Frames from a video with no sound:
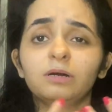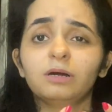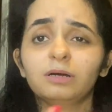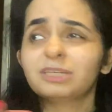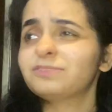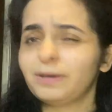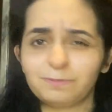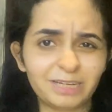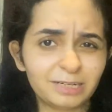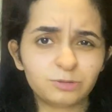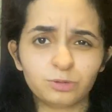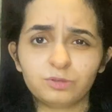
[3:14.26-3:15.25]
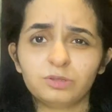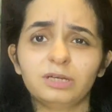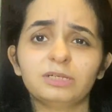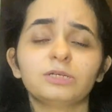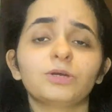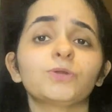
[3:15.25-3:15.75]
His website is also there,
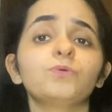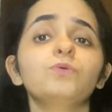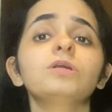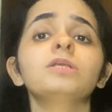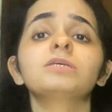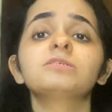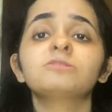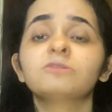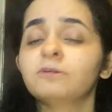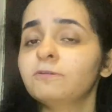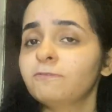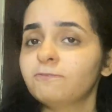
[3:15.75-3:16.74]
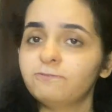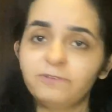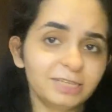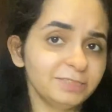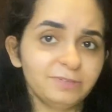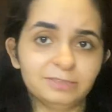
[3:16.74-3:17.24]
I think on Google. He is
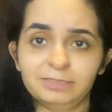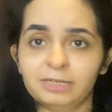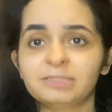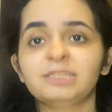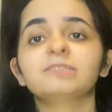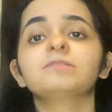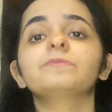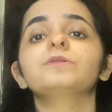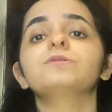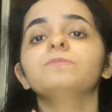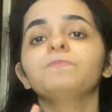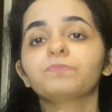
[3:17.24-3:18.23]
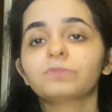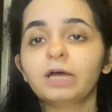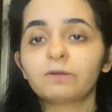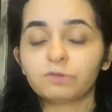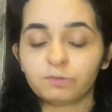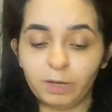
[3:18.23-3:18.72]
very, very accessible.
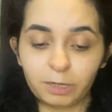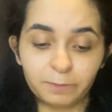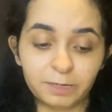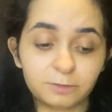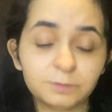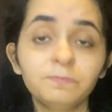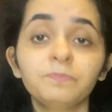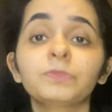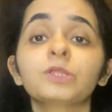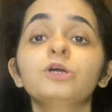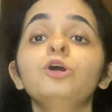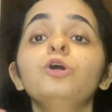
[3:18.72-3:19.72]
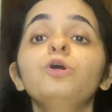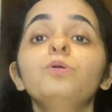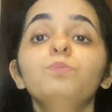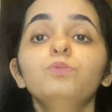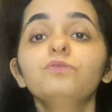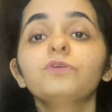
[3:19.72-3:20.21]
That was Mark Meldrum.
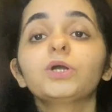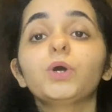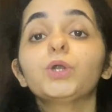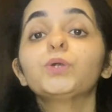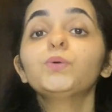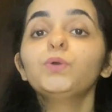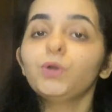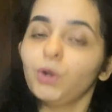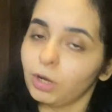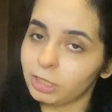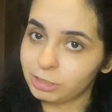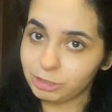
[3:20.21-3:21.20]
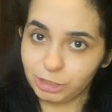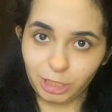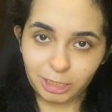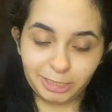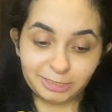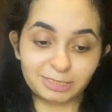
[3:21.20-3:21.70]
Moving on to Laukik Shah
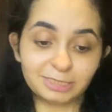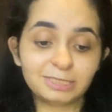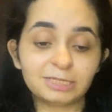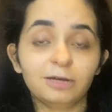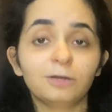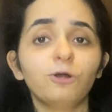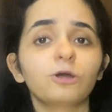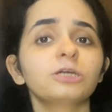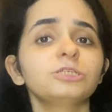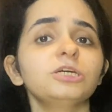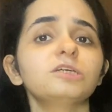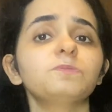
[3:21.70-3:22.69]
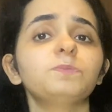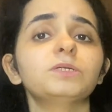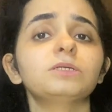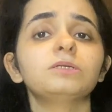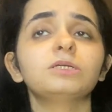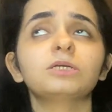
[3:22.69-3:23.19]
classes. Laukik Shah is
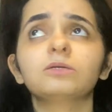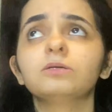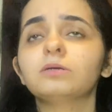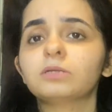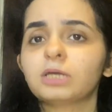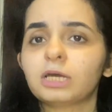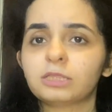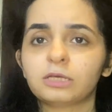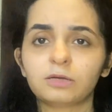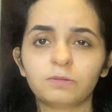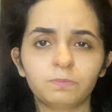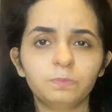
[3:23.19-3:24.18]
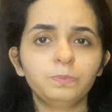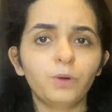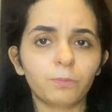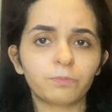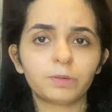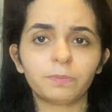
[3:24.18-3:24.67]
particularly, I think,
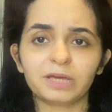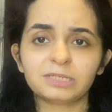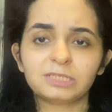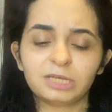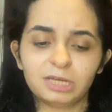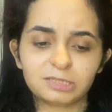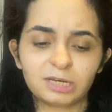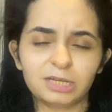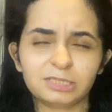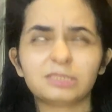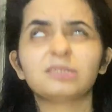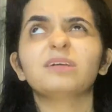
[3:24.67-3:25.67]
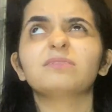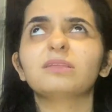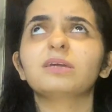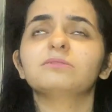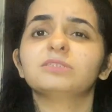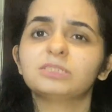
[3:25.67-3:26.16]
Bombay based. He has classes in
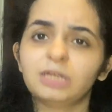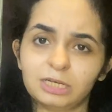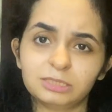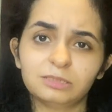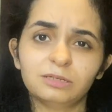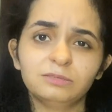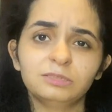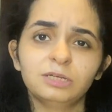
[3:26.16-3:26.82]
Andheri, Dadar,